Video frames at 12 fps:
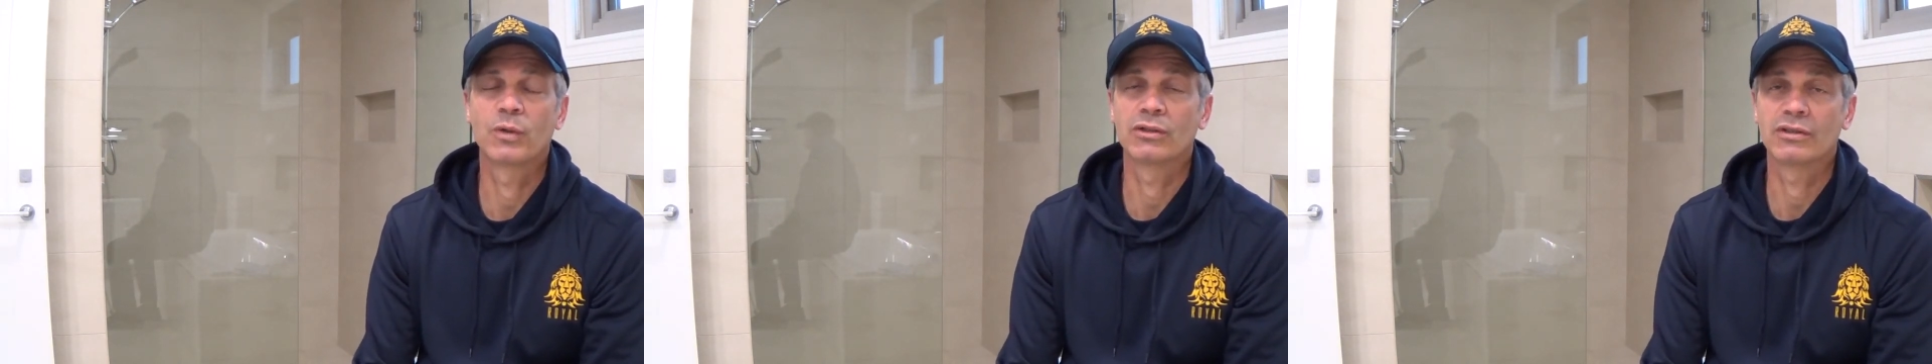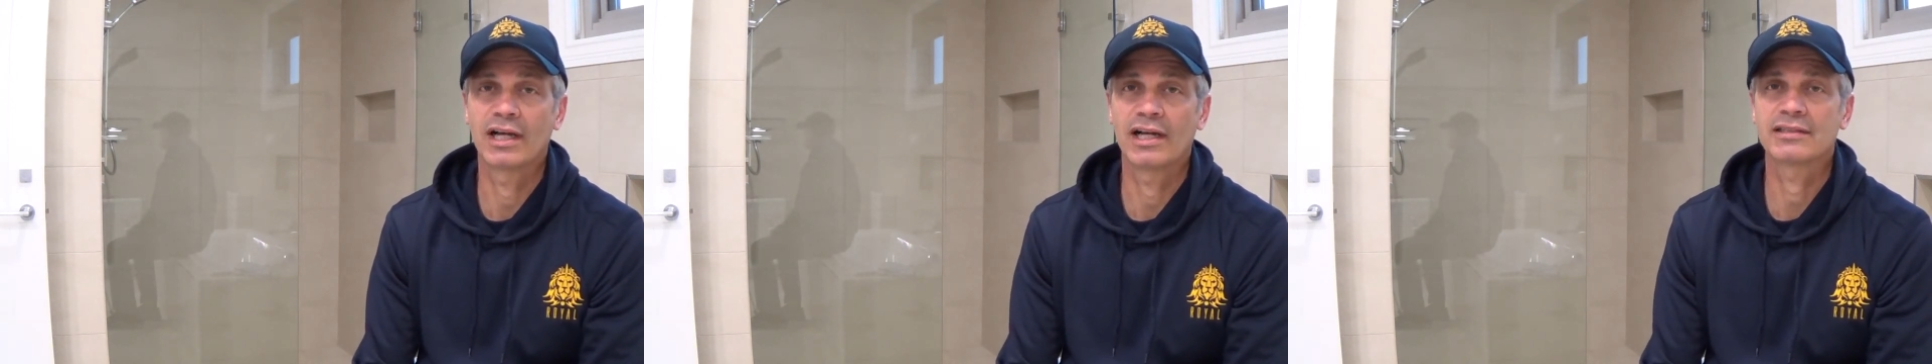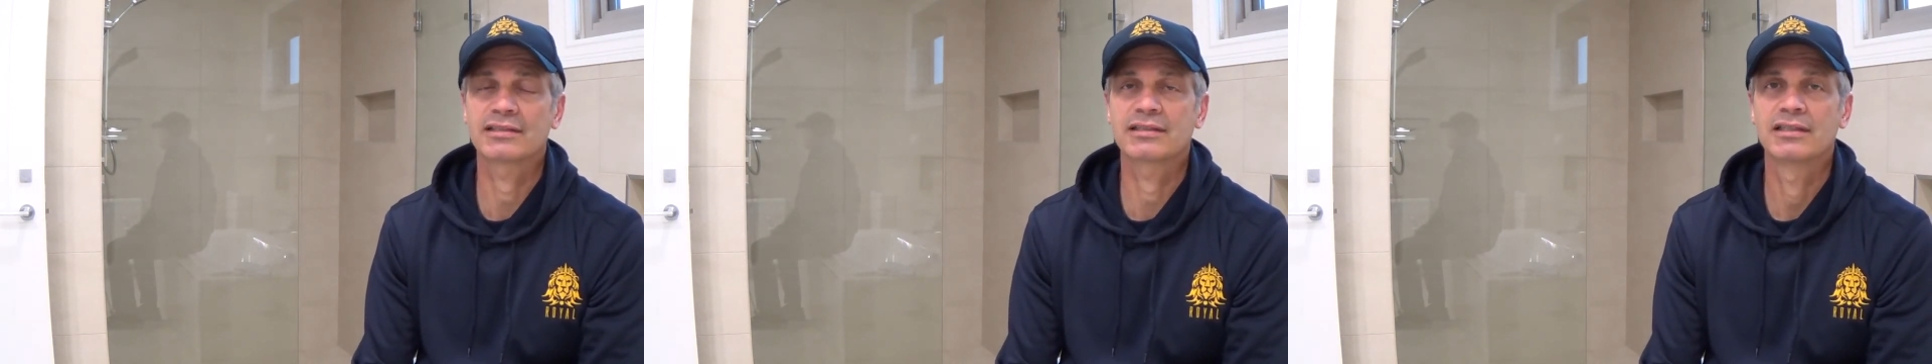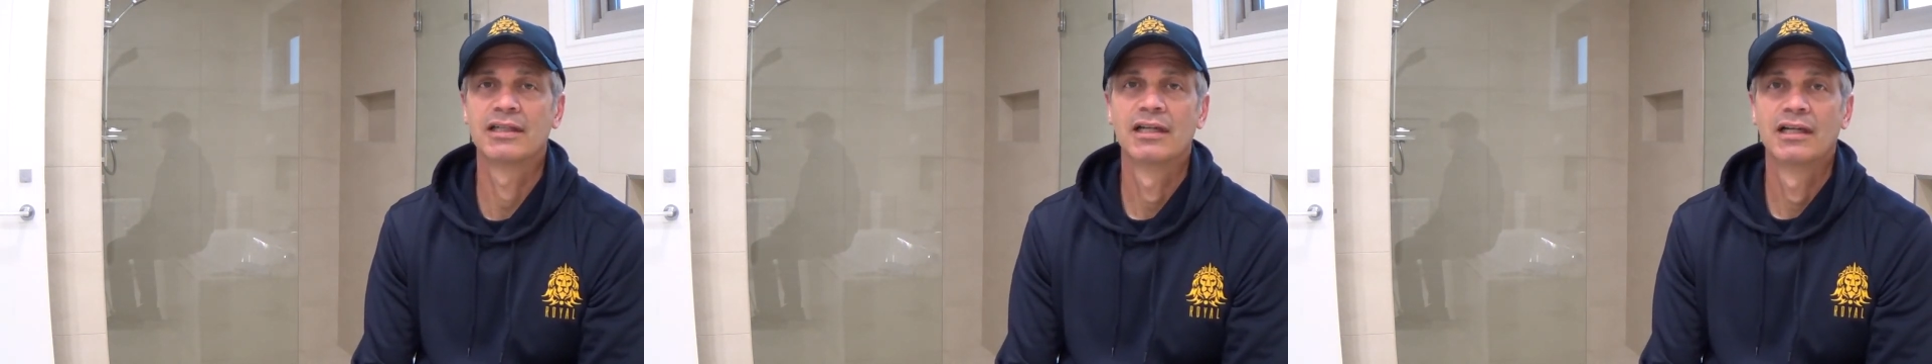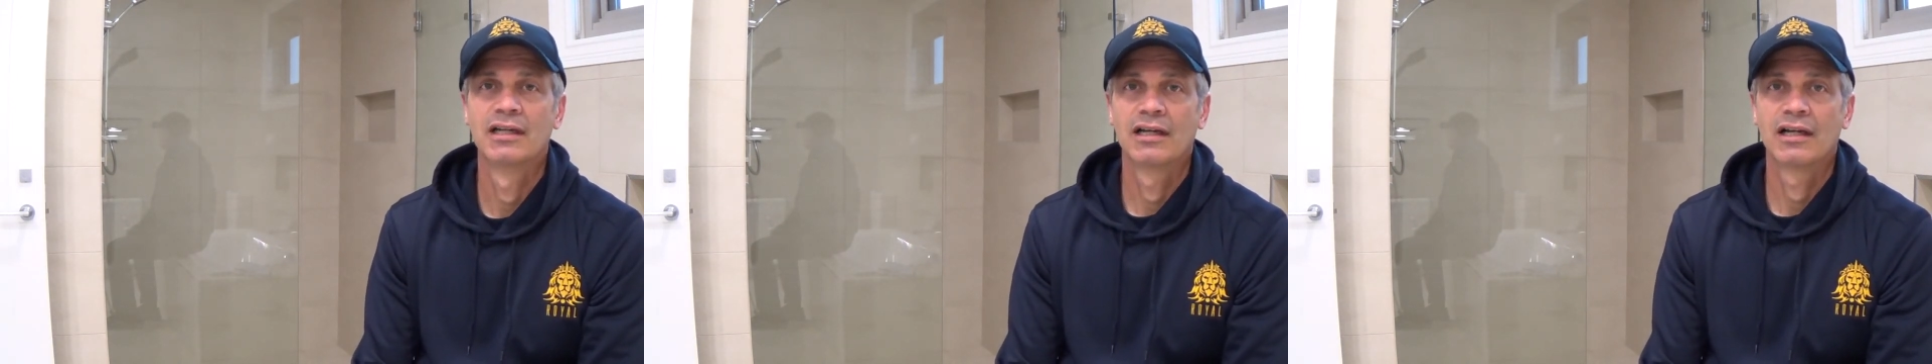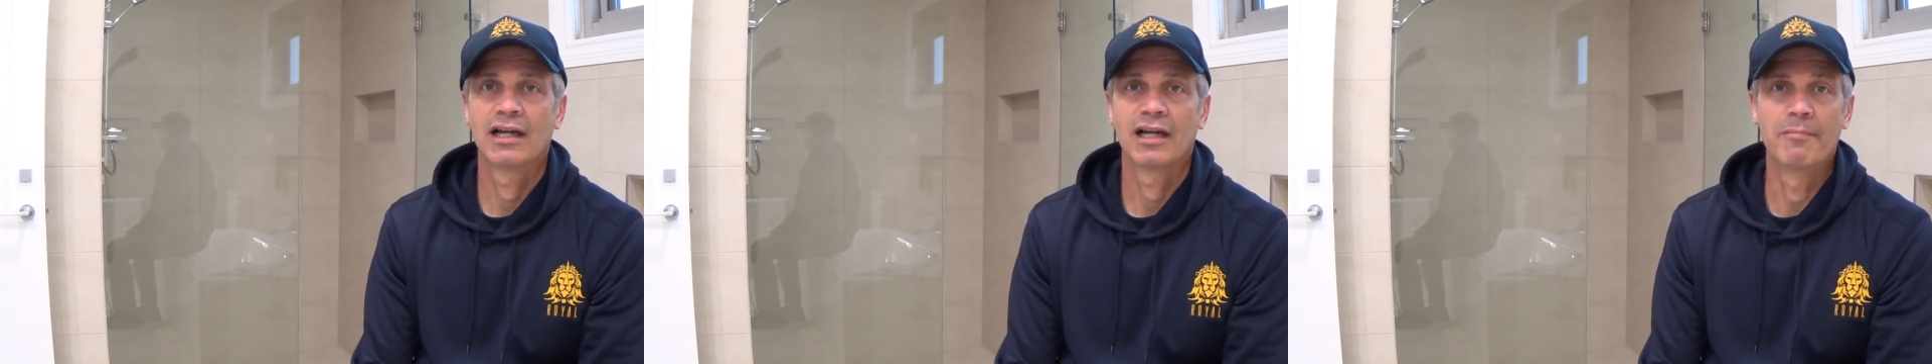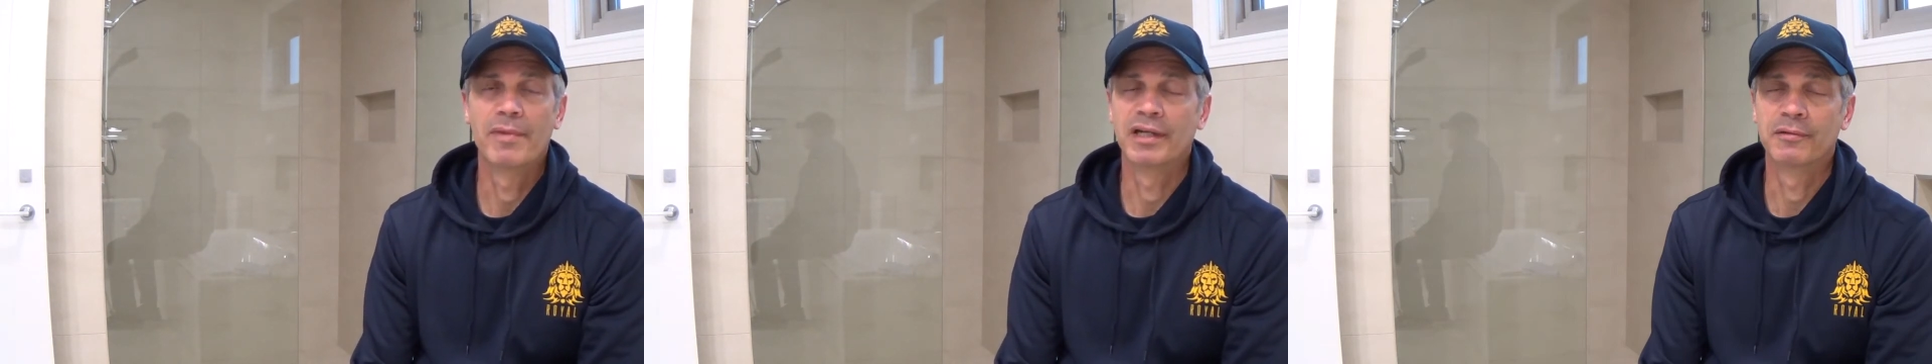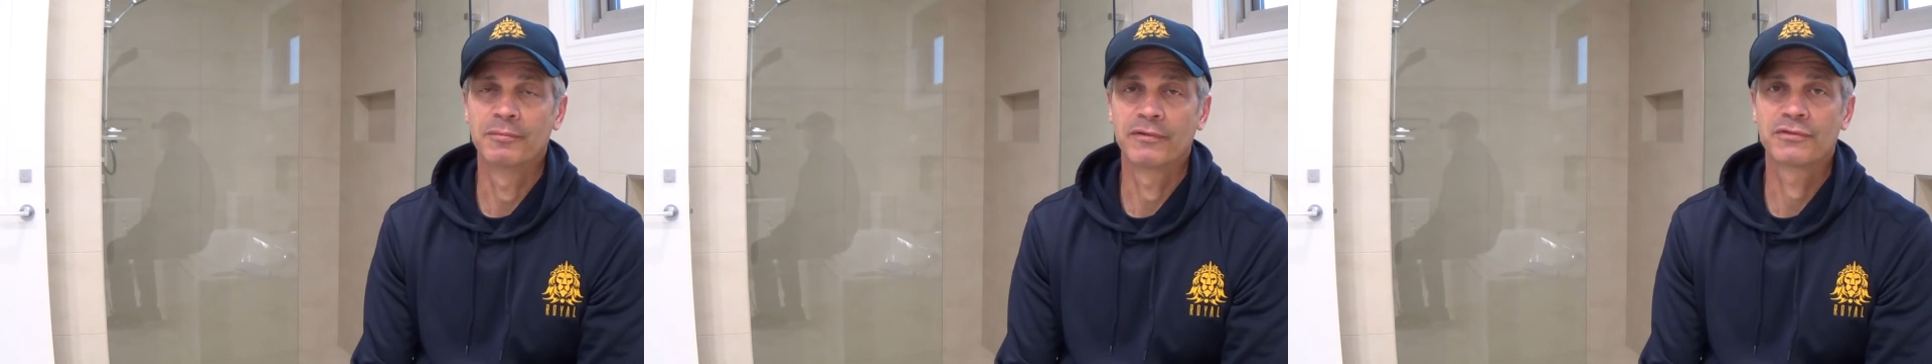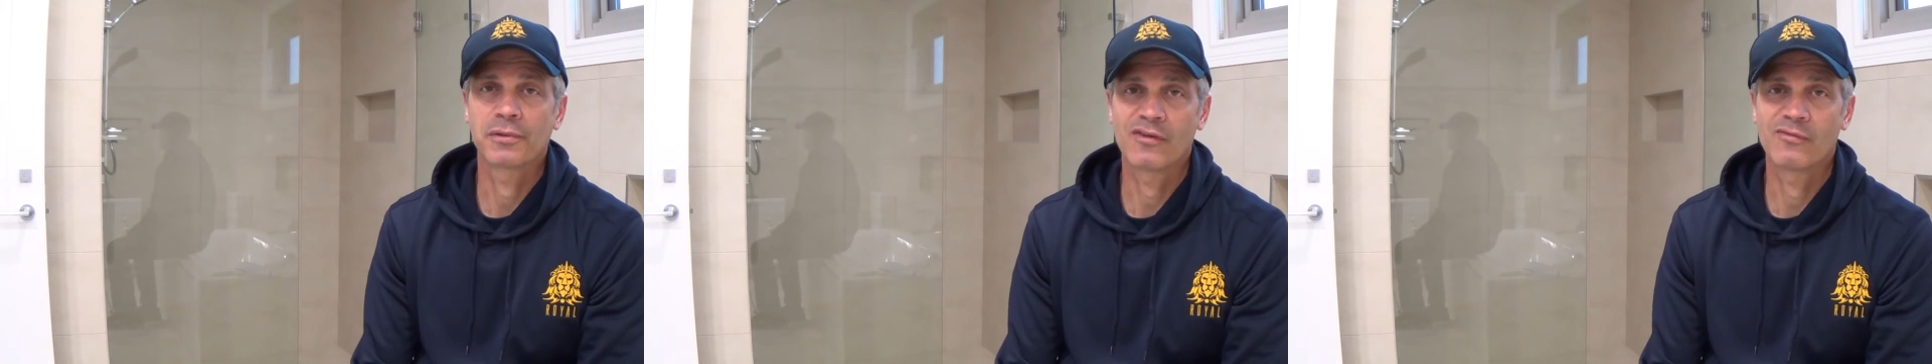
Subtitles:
will last a minimum of 12